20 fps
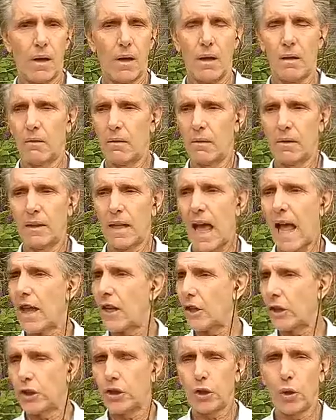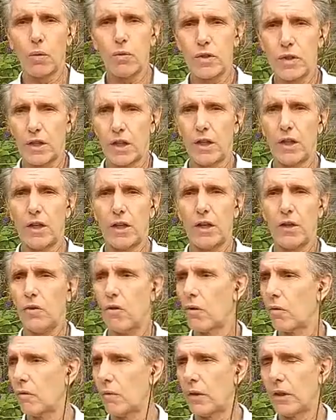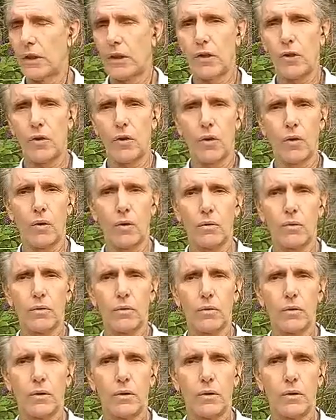A lion shows in your